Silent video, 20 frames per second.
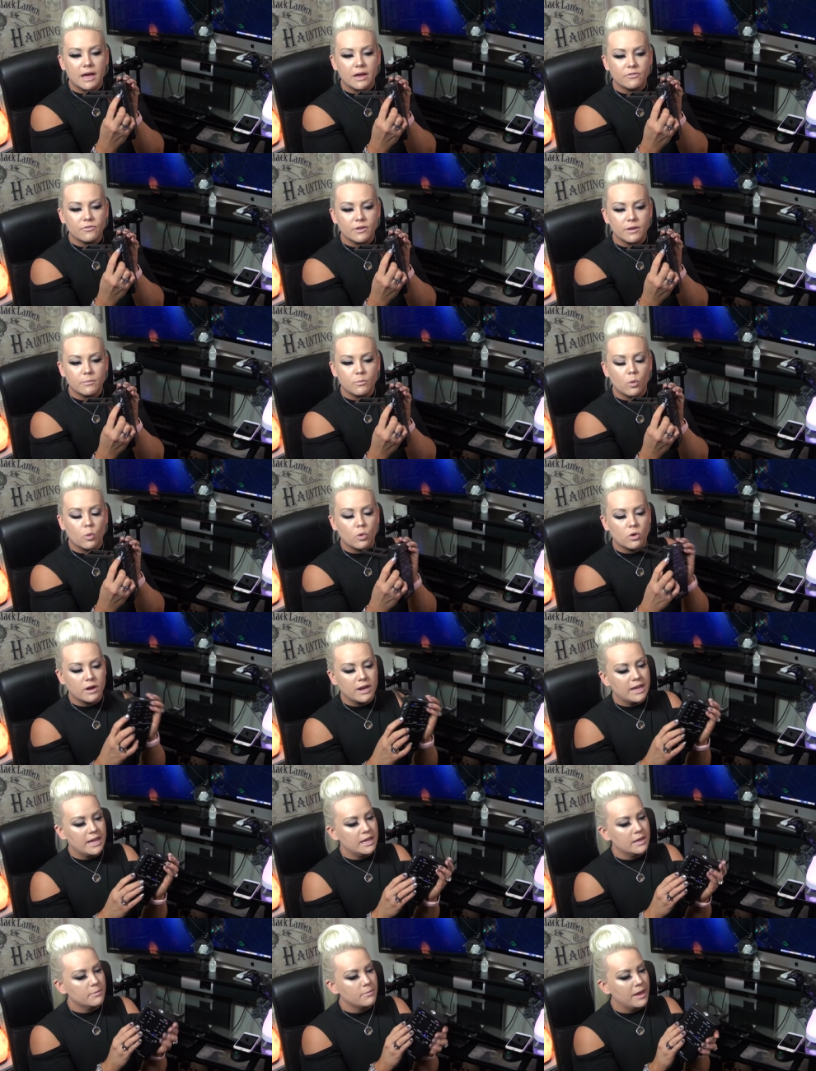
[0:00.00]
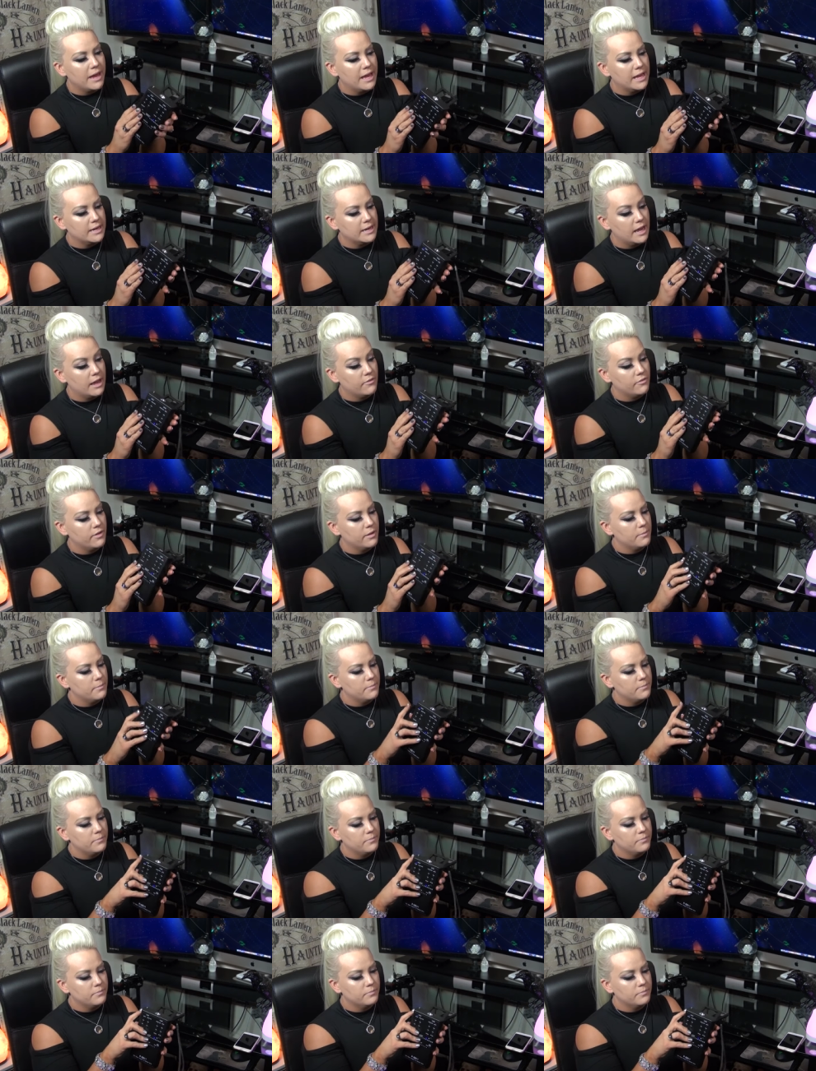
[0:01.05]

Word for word: FM, or AM and FM.